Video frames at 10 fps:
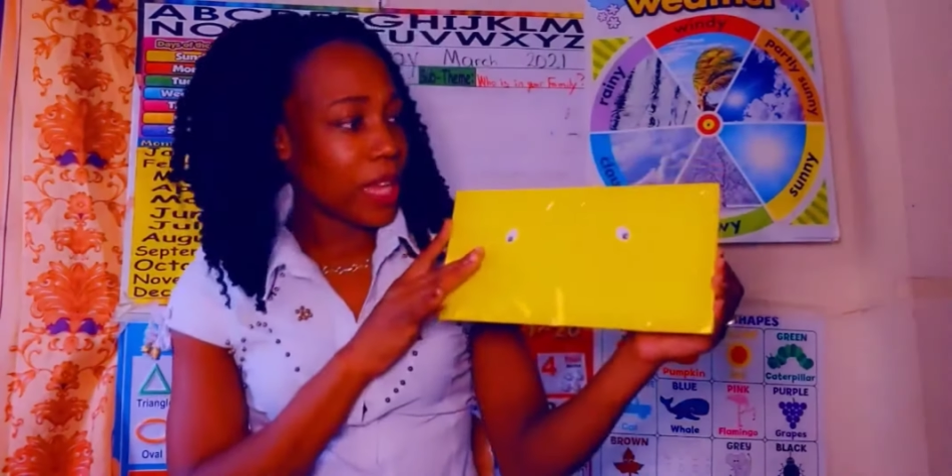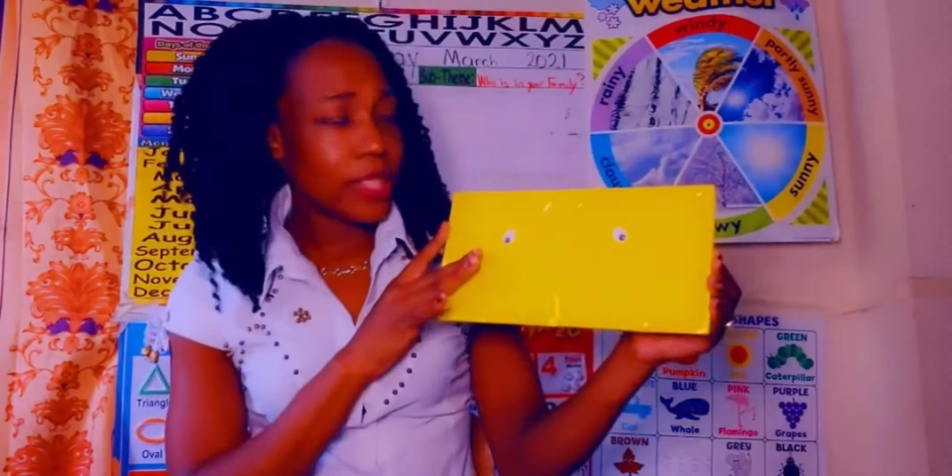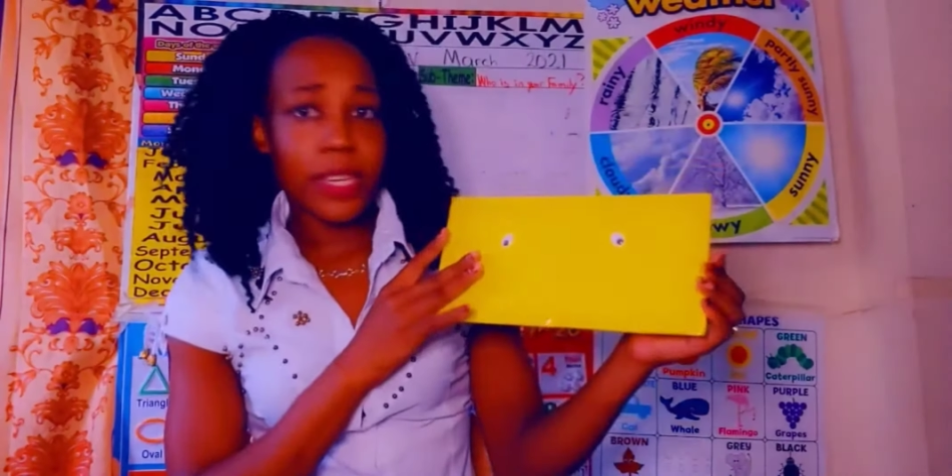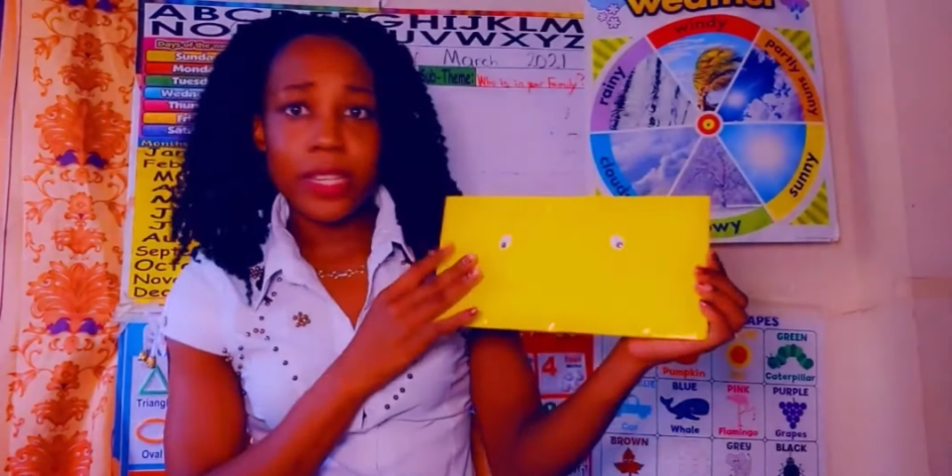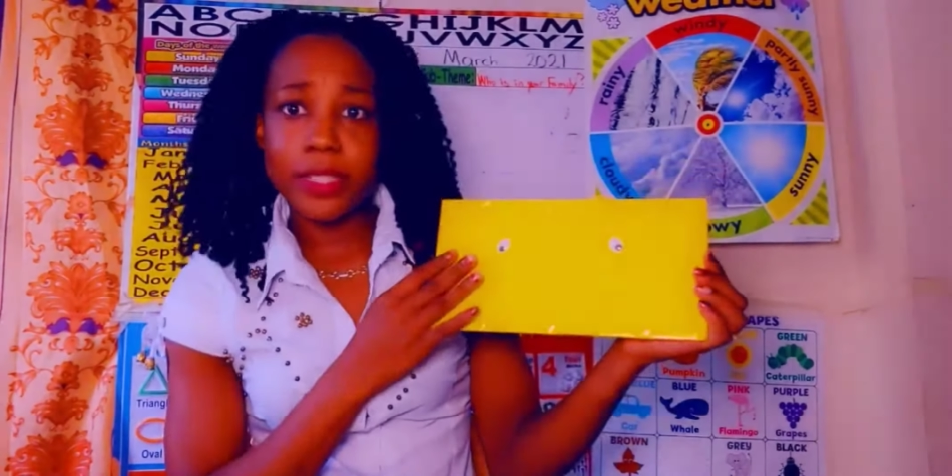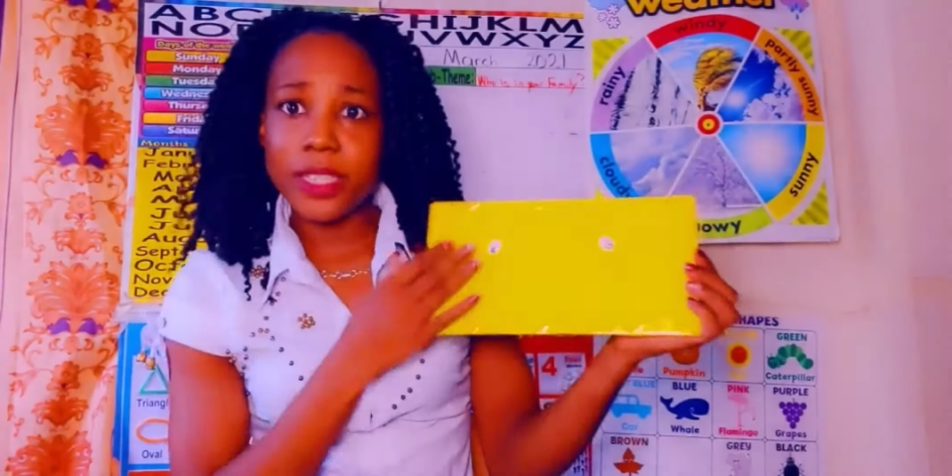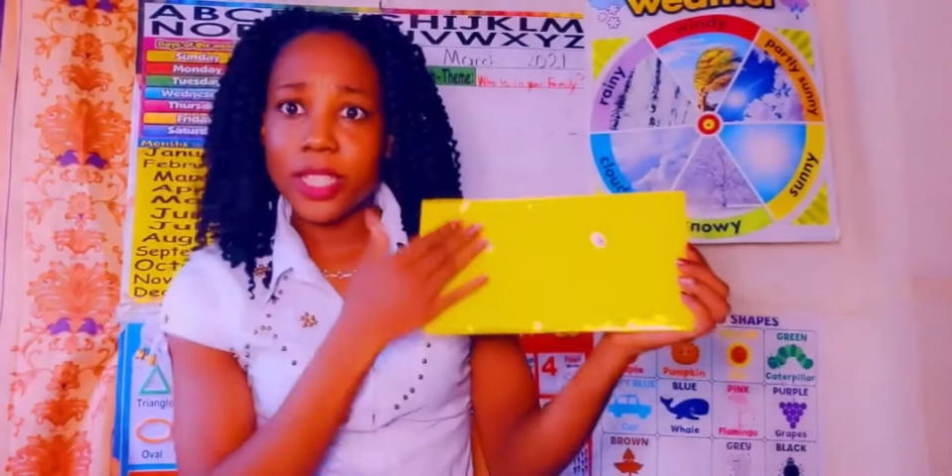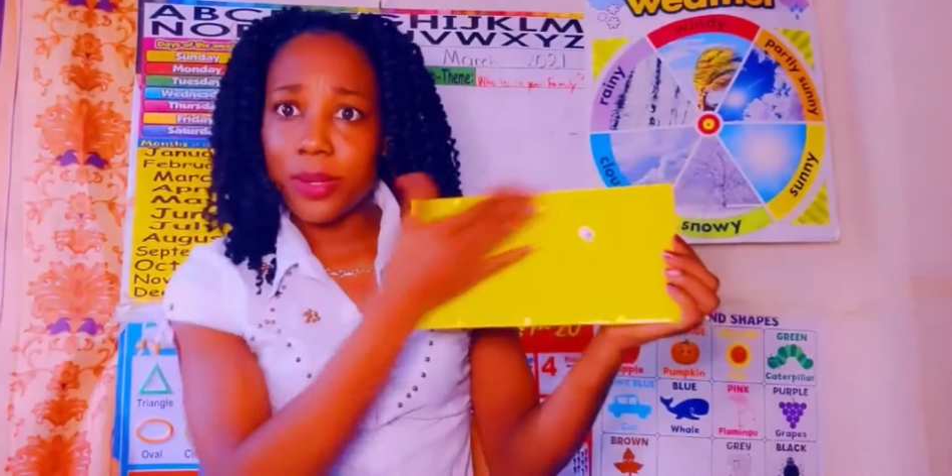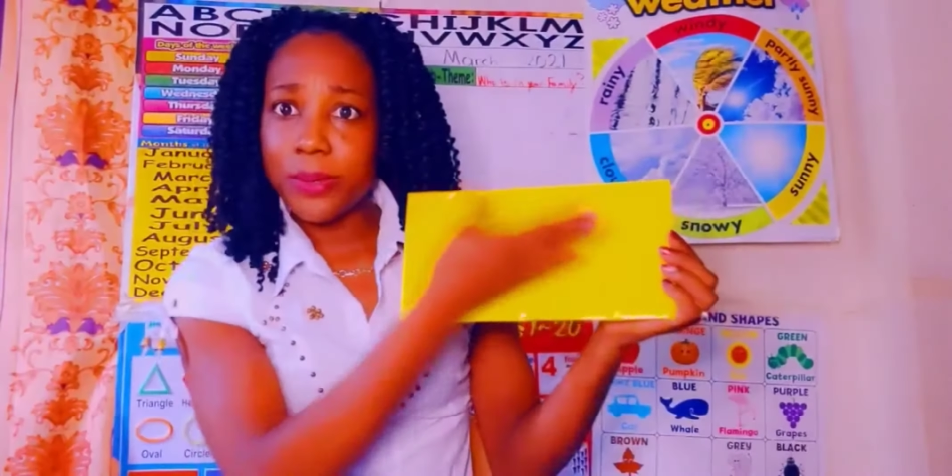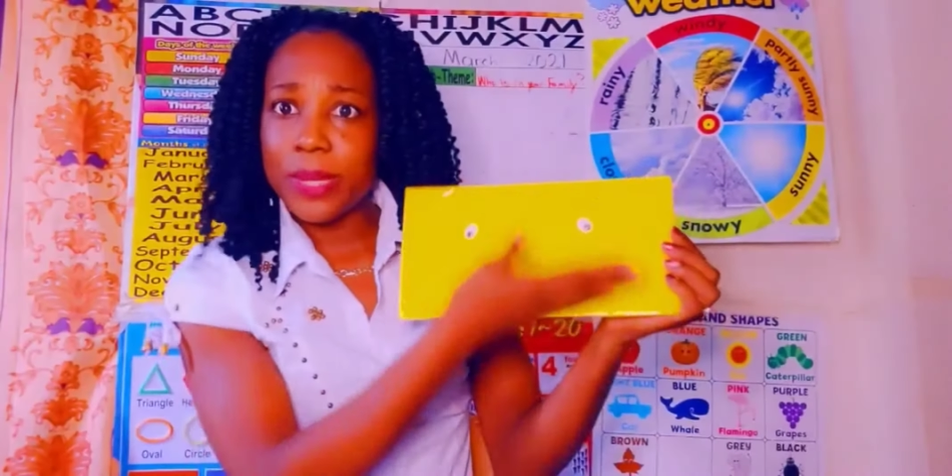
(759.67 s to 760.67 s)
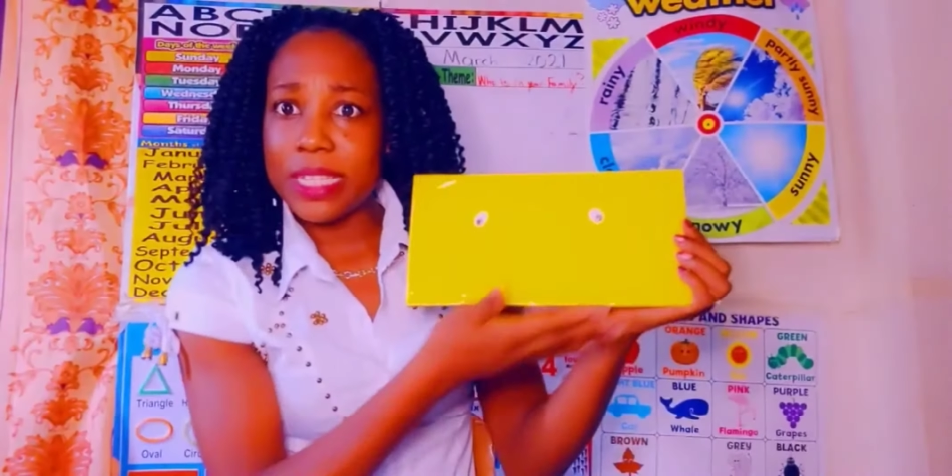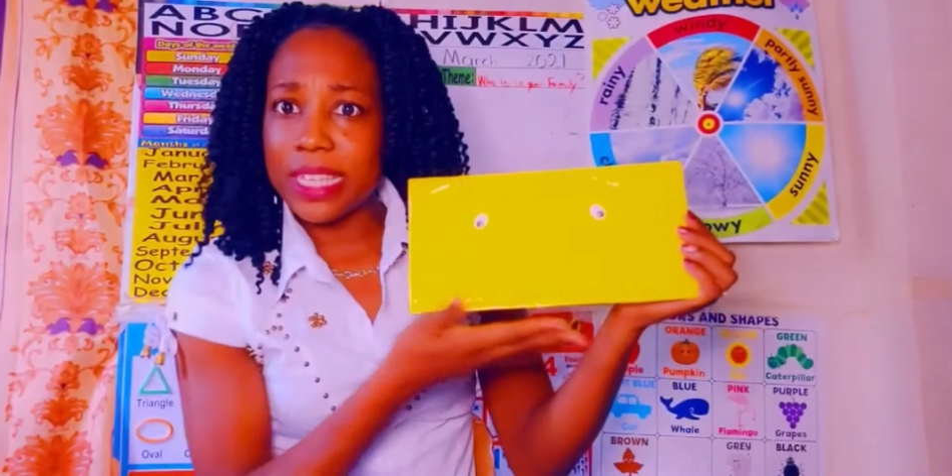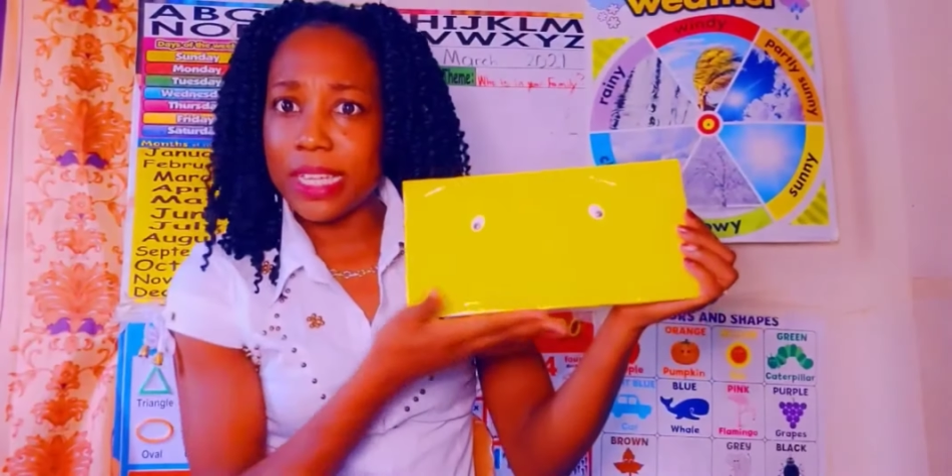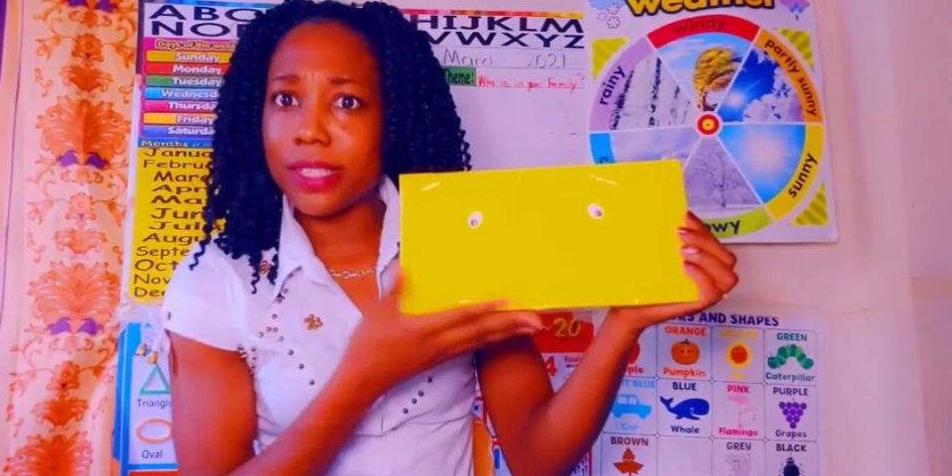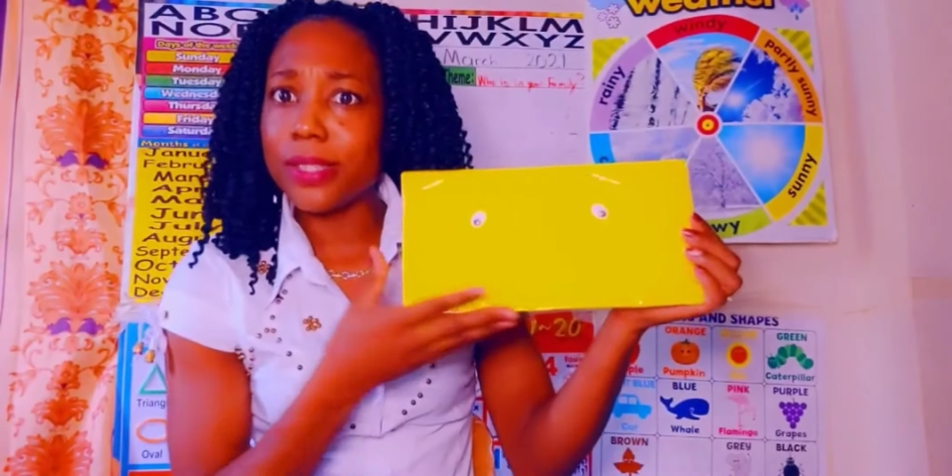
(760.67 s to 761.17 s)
tell teacher who is this?